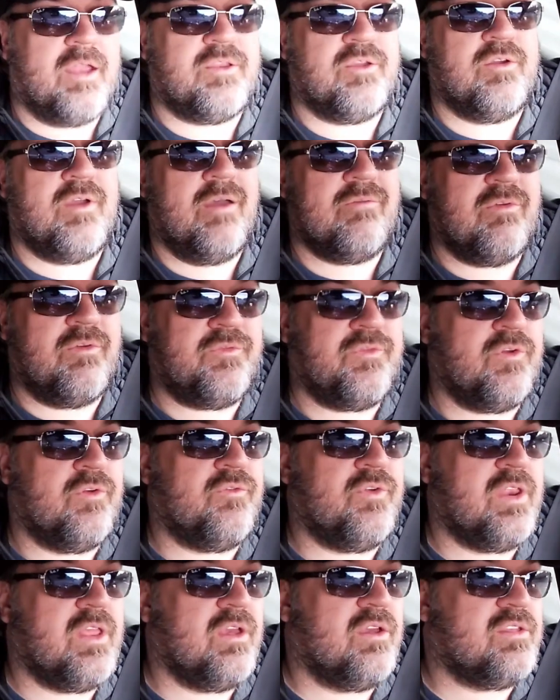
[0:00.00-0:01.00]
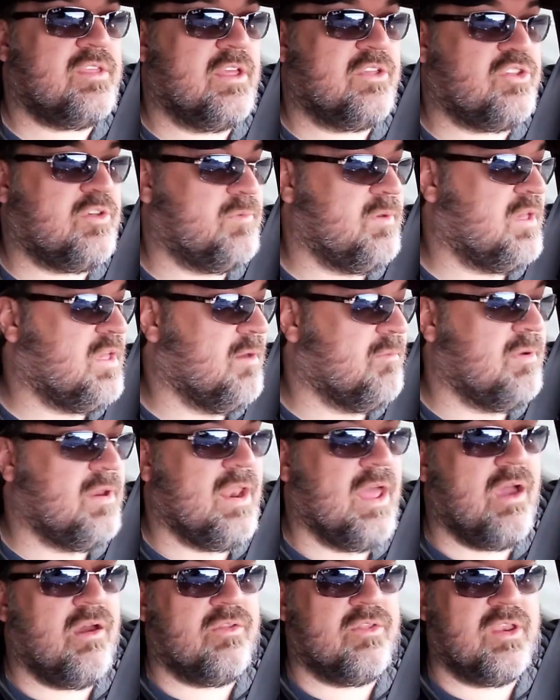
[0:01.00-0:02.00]
I do have a few videos that should be
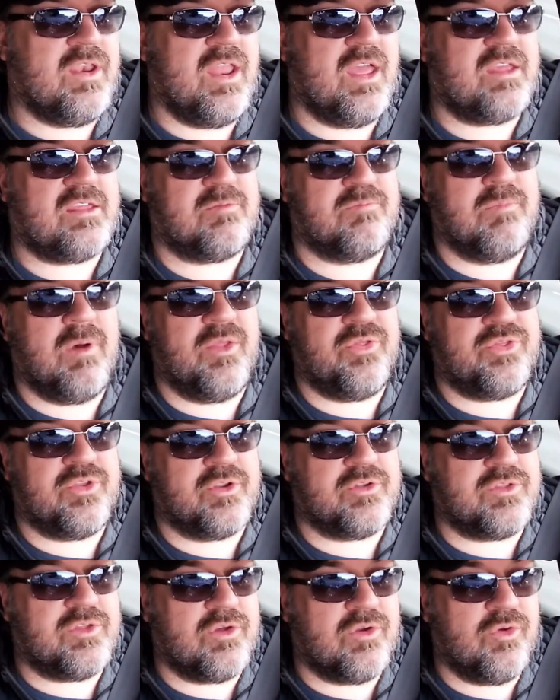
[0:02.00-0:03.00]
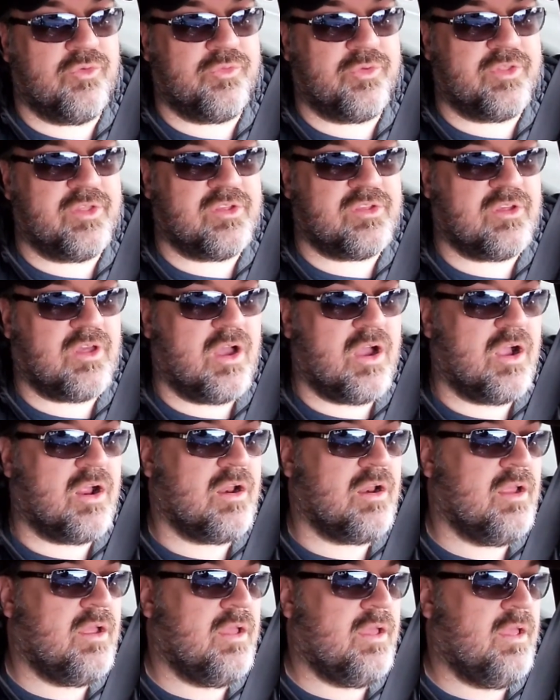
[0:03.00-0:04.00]
coming out in the next month or two for this
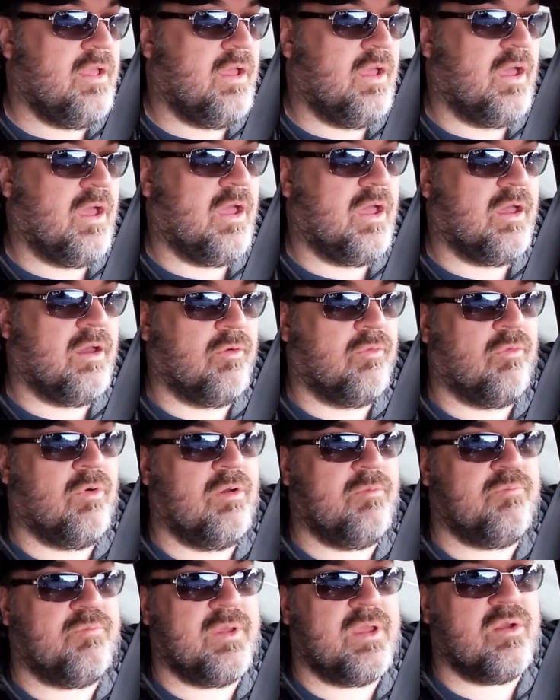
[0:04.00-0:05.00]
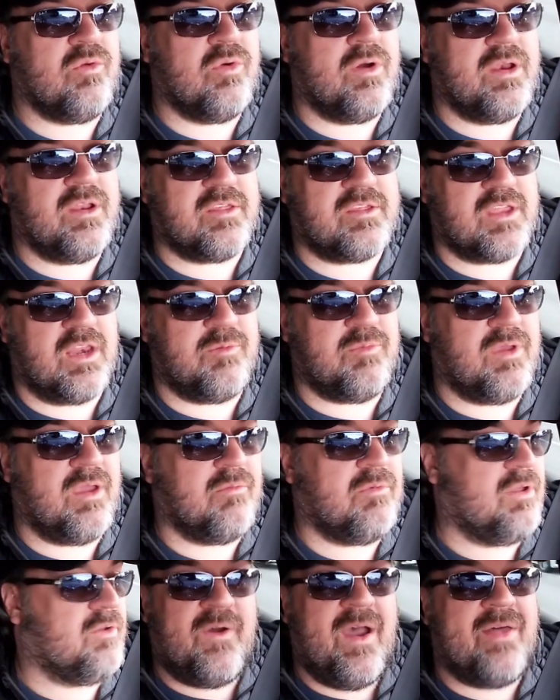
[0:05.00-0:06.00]
car. One big one is going to be,
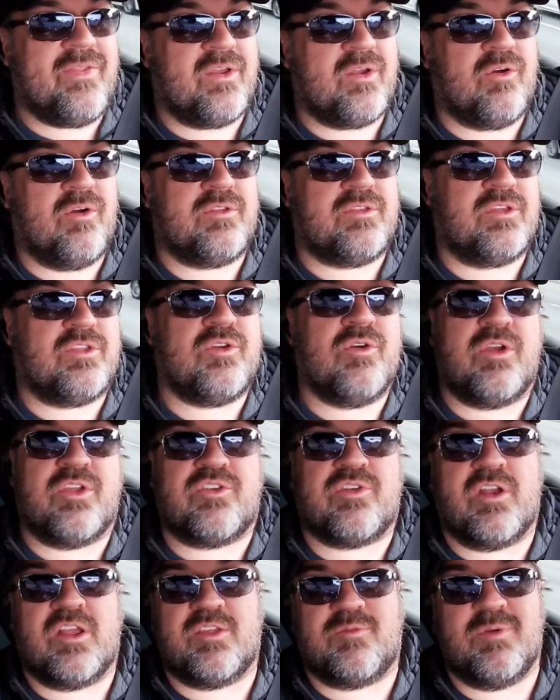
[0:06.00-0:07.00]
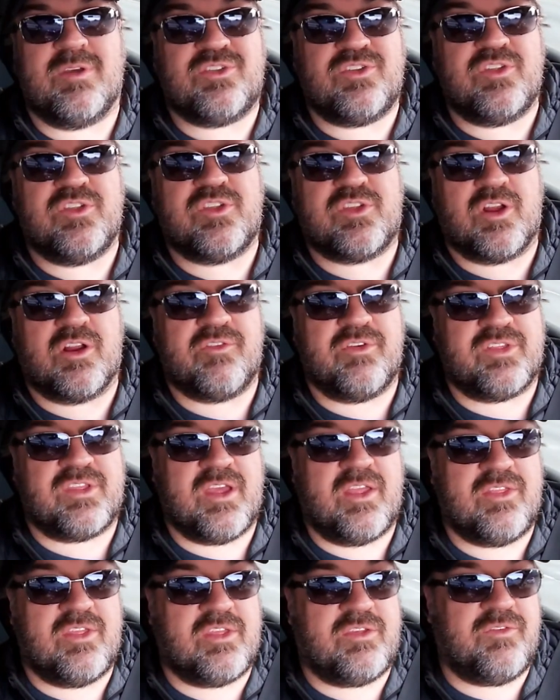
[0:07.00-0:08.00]
I'm finally going to do a transmission service
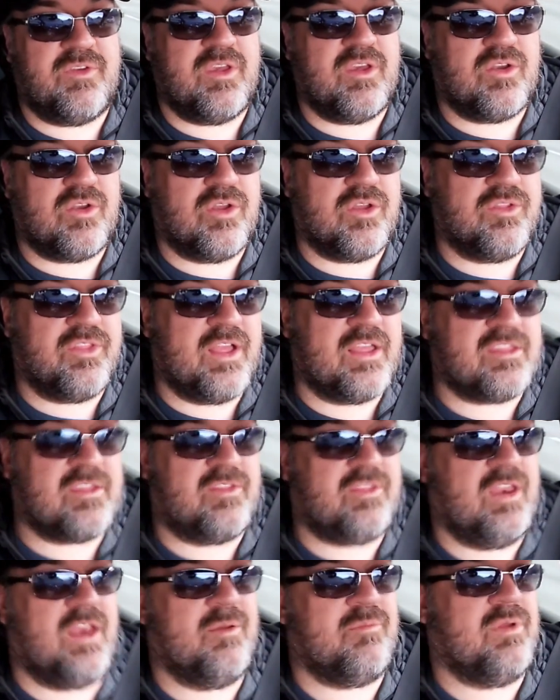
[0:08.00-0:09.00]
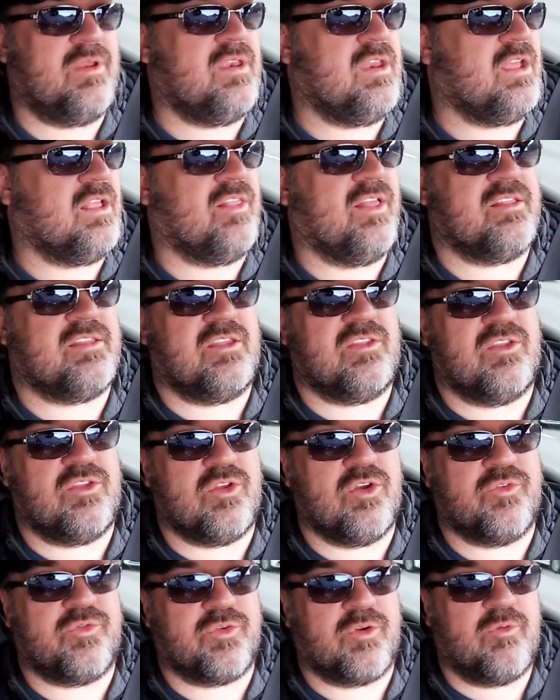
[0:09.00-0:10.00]
on this vehicle. That's something I've been neglecting to
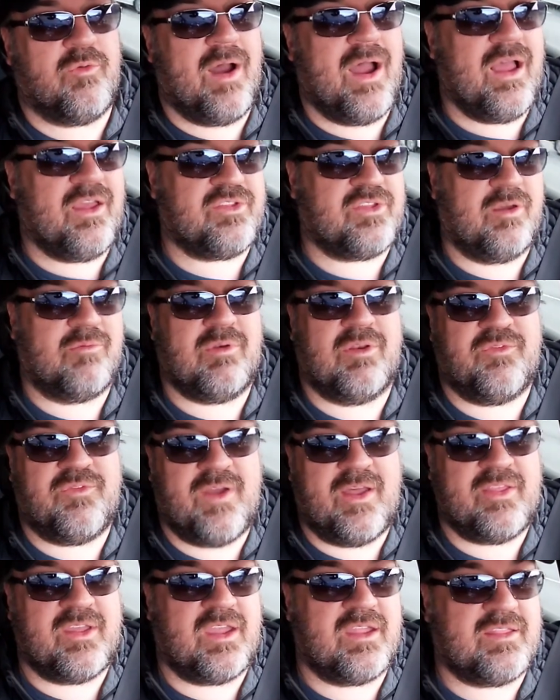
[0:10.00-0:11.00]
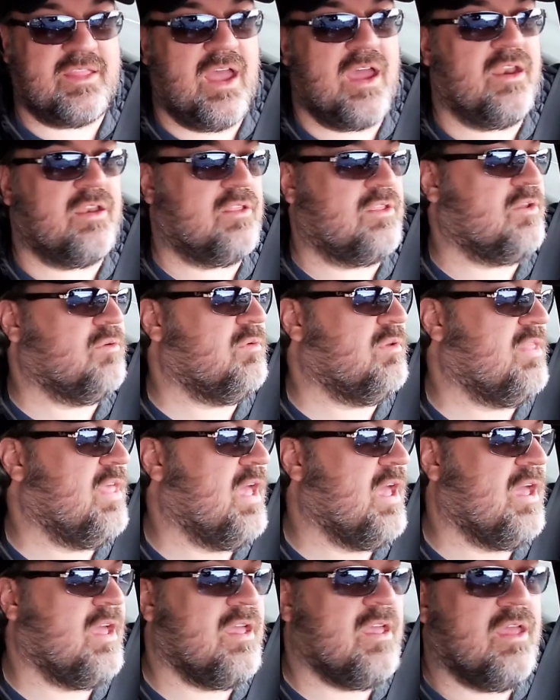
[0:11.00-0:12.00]
do for a while, so I'm going to finally get down to doing
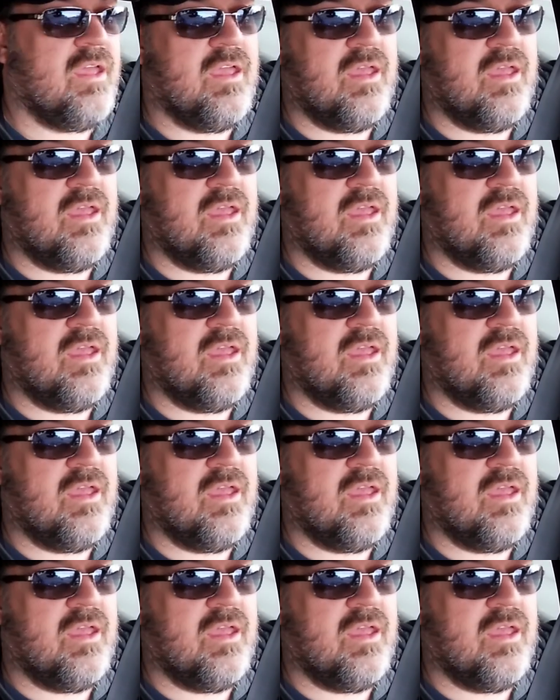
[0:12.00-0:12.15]
that.